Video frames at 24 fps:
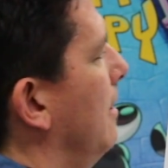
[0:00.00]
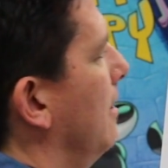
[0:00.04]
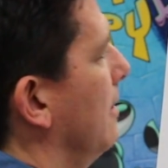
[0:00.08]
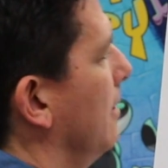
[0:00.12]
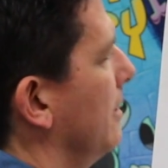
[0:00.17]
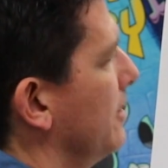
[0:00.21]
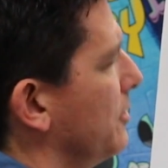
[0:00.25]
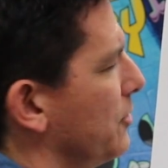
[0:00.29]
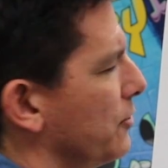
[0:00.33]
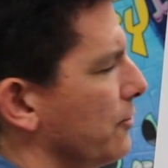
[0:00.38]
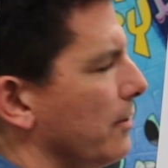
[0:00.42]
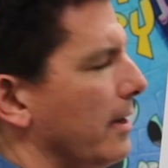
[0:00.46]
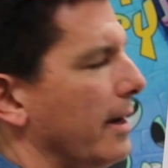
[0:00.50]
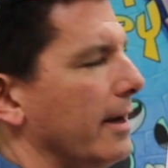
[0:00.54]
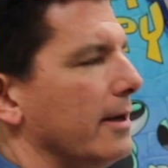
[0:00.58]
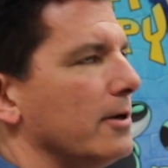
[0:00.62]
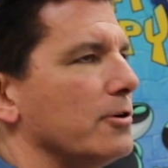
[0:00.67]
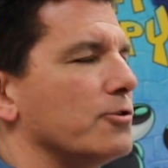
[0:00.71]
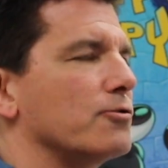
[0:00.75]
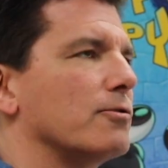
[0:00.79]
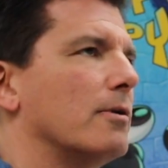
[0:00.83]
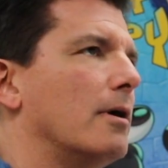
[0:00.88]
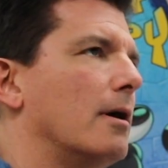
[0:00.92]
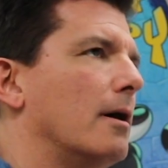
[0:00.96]
Let's try and
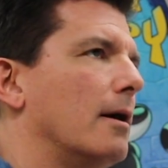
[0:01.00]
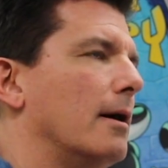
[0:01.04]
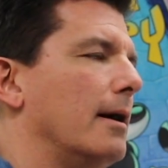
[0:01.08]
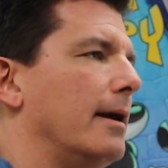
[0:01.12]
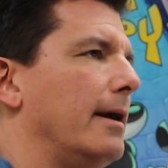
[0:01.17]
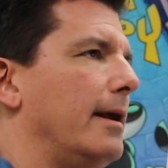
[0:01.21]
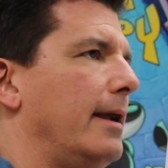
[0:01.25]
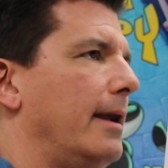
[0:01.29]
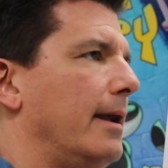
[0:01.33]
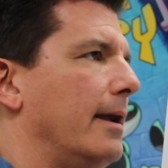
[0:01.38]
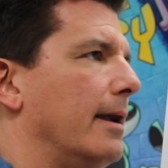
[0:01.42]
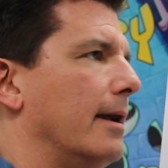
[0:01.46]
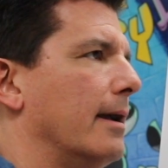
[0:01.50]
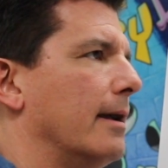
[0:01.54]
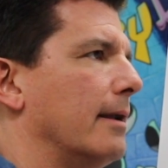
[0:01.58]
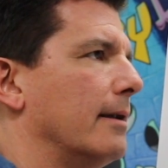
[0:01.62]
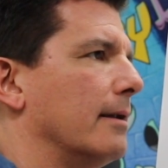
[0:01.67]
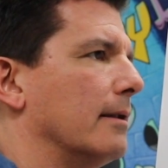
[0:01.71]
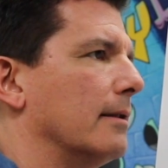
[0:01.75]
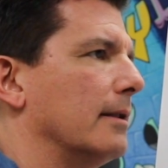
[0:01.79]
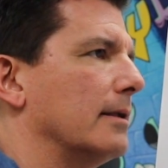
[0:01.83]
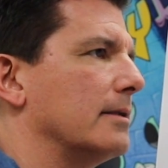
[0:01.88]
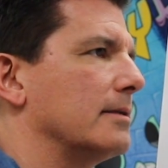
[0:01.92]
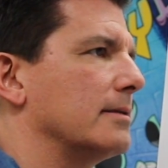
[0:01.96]
draw a hand,
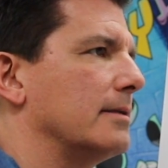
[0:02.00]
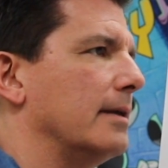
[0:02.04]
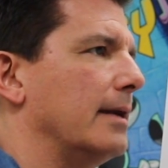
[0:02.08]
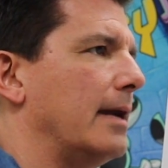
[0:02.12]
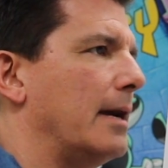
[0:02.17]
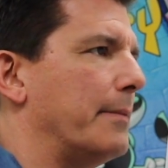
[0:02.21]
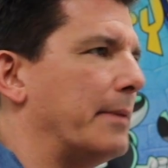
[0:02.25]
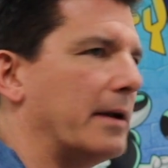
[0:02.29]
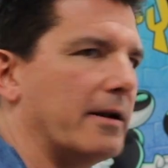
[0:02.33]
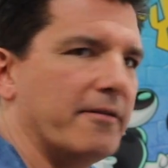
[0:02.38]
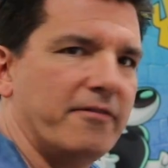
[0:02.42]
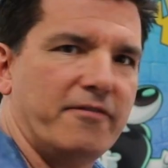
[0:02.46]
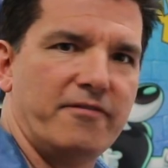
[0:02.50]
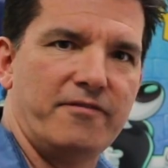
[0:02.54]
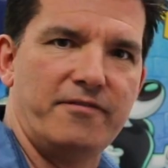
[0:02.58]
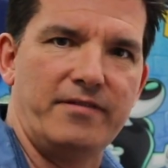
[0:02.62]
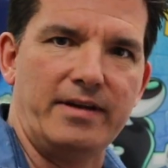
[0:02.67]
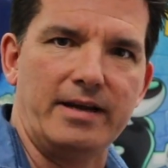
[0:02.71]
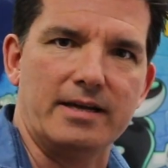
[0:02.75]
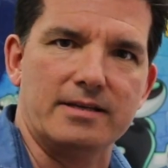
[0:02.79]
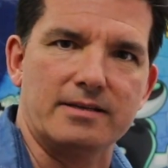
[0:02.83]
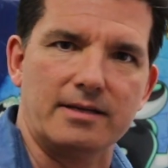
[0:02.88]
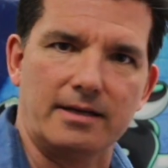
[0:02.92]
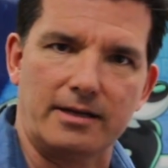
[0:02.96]
let's say, how about a
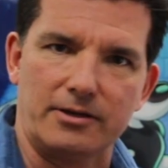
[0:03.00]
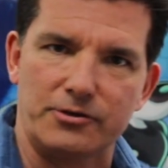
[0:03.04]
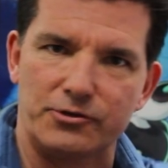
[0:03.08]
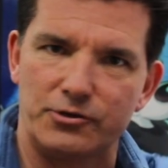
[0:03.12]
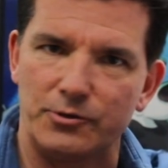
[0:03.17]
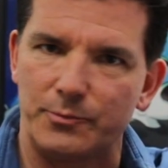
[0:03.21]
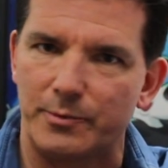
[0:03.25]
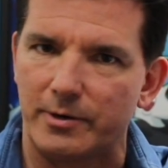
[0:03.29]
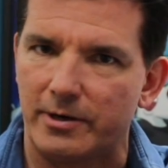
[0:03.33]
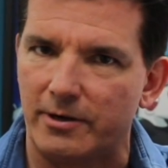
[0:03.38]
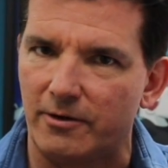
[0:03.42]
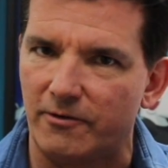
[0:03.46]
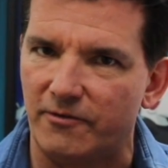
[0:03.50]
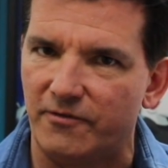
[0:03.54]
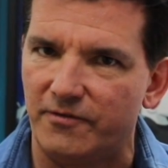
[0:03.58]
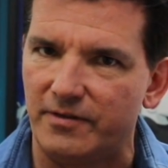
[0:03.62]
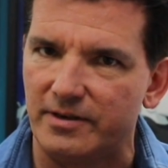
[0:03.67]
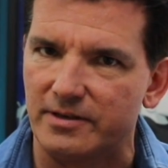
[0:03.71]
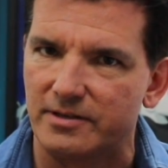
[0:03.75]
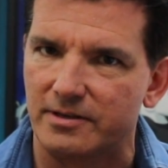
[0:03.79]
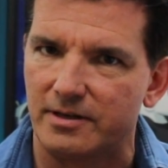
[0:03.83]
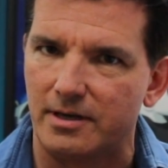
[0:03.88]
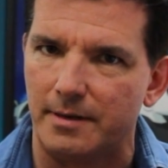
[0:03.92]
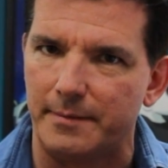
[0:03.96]
fist, like a superhero
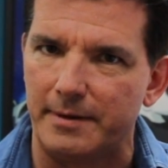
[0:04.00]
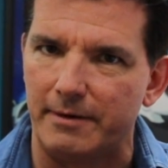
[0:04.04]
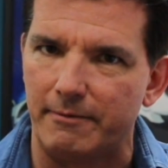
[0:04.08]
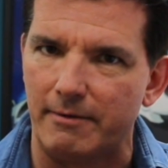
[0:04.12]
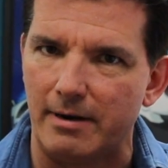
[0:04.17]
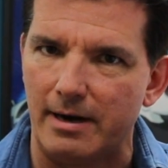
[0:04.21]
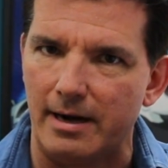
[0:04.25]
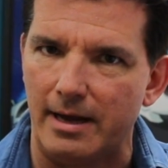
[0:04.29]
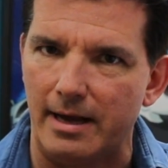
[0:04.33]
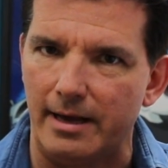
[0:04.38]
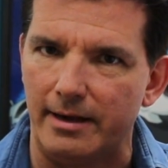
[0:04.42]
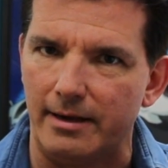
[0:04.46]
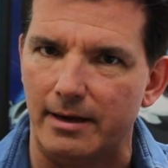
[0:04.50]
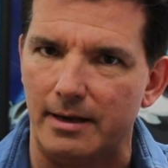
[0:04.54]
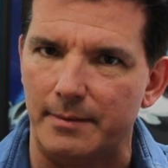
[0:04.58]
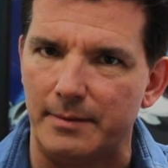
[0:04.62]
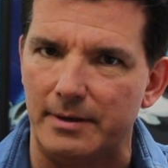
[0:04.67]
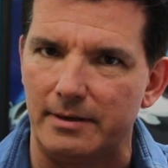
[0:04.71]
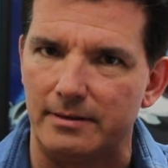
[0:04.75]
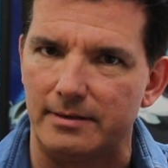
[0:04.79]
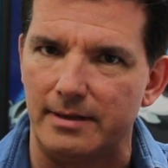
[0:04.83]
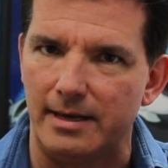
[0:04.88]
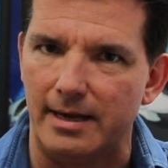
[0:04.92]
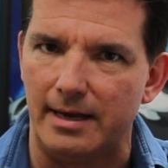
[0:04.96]
fist coming right at you. How
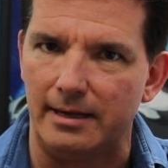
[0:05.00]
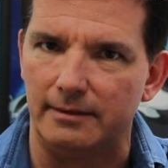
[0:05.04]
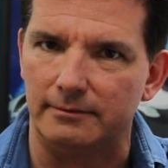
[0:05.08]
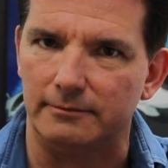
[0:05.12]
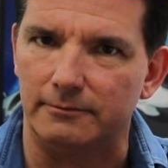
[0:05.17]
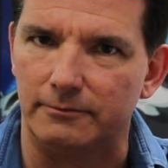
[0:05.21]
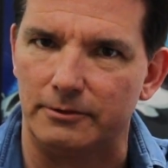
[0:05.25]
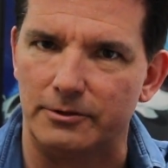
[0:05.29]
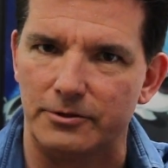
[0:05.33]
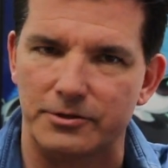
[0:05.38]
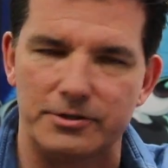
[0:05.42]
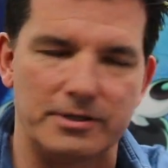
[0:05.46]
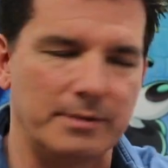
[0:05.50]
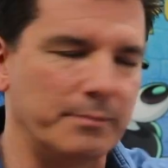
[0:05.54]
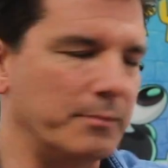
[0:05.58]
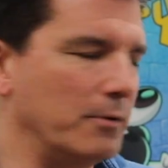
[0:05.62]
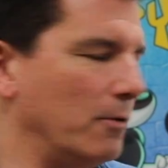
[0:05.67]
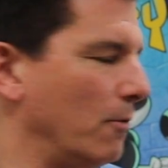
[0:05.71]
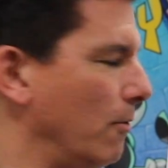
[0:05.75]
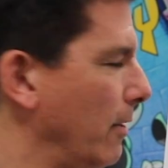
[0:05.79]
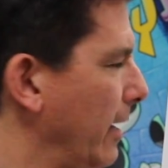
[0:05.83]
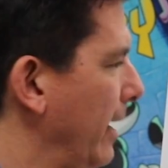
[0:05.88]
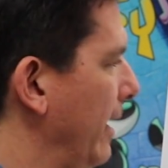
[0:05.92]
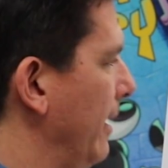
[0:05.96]
about that? Real
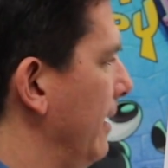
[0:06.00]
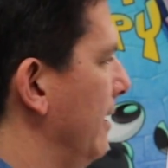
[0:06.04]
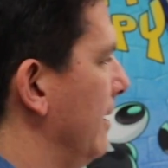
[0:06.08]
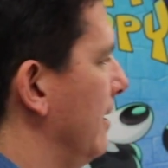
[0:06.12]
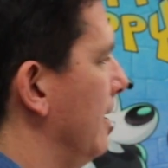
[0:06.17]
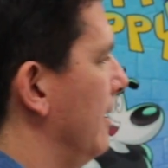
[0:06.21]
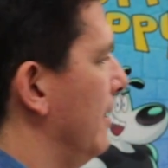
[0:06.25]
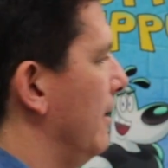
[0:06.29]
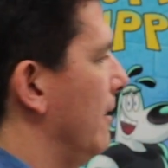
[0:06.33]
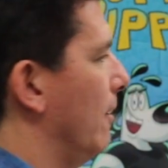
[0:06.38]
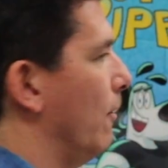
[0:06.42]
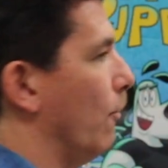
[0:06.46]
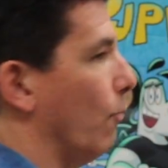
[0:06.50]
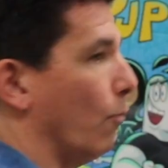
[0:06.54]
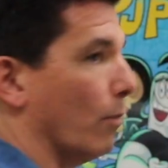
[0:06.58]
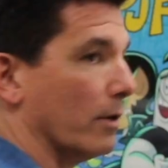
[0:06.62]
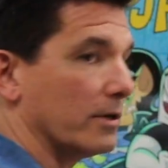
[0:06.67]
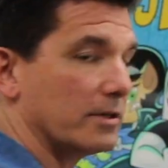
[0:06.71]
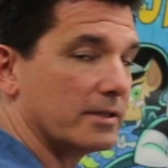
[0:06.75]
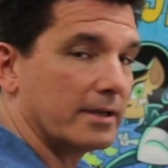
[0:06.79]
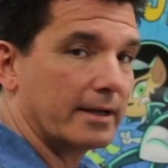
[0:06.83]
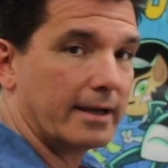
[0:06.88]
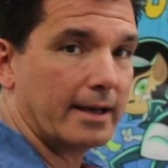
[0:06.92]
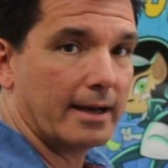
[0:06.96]
simple way.
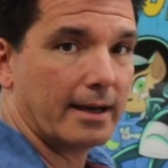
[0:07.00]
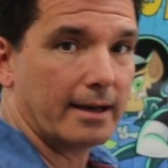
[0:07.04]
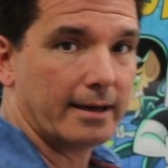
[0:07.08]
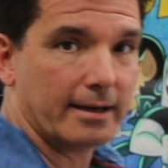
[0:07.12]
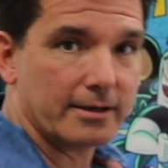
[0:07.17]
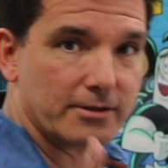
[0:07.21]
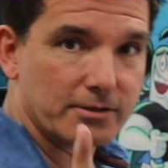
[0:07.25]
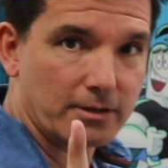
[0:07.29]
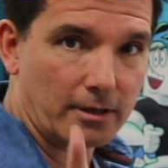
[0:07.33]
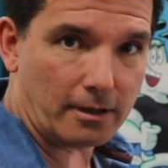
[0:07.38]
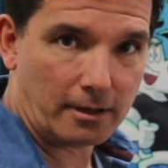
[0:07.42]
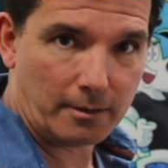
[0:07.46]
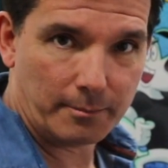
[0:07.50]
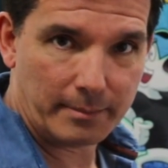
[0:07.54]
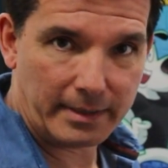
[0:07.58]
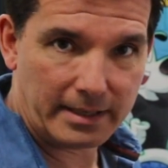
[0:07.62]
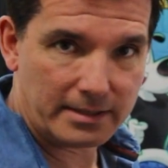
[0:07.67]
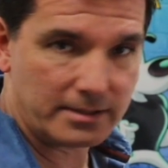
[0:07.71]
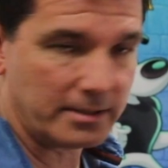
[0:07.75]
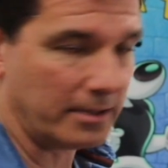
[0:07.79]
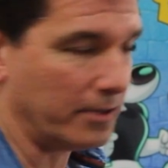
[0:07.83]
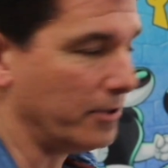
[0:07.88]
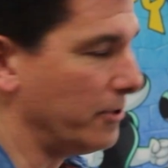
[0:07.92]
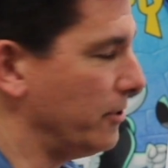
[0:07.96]
Once again, it's all
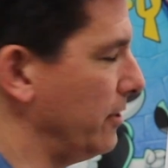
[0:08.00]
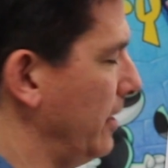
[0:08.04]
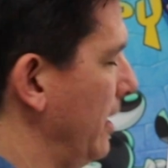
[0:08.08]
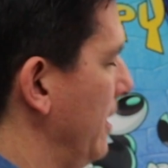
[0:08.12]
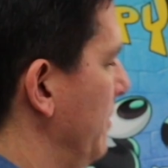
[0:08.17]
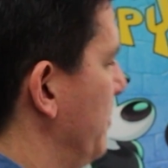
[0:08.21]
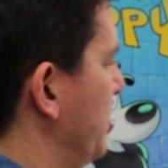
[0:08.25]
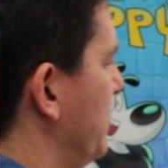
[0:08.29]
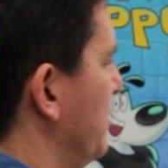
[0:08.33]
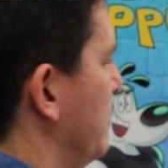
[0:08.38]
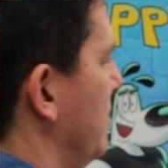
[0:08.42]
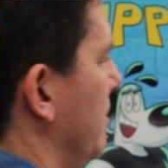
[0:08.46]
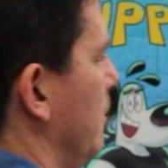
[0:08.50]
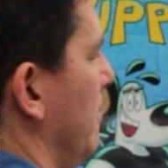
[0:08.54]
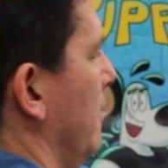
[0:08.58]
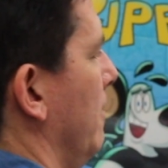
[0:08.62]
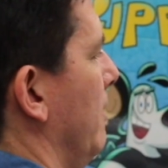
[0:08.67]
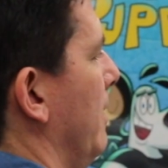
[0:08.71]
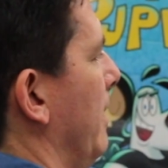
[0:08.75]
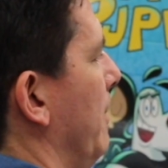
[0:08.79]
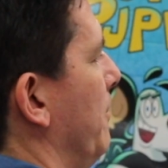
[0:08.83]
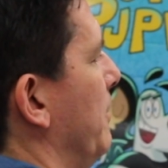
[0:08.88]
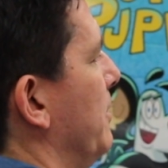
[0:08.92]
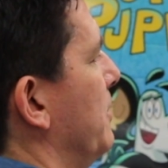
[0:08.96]
basic shapes. All
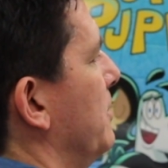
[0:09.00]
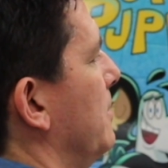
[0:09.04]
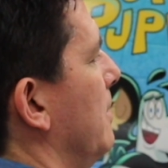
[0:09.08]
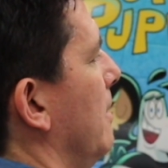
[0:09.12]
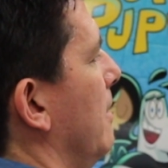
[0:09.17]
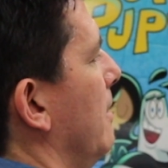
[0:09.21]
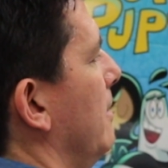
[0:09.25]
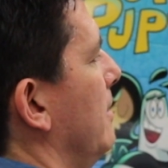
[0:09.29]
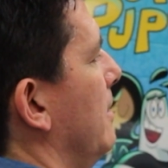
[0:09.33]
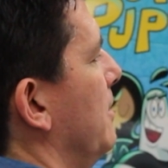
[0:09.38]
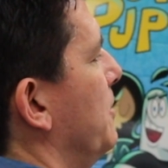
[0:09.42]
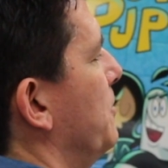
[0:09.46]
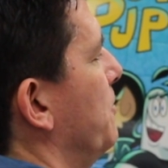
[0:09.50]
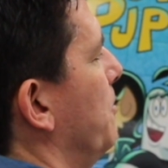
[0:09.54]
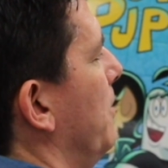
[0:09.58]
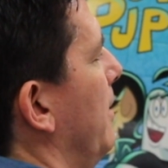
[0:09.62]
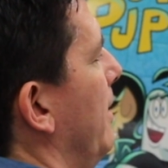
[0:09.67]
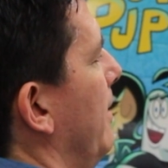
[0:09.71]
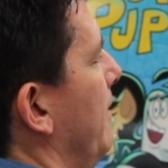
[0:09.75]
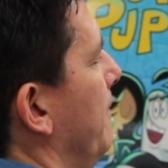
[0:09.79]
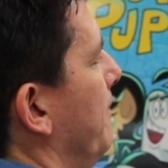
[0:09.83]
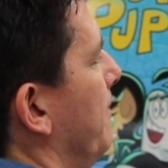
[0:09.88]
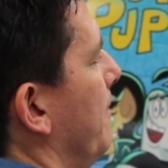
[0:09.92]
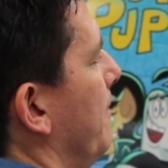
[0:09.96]
right, we start this way.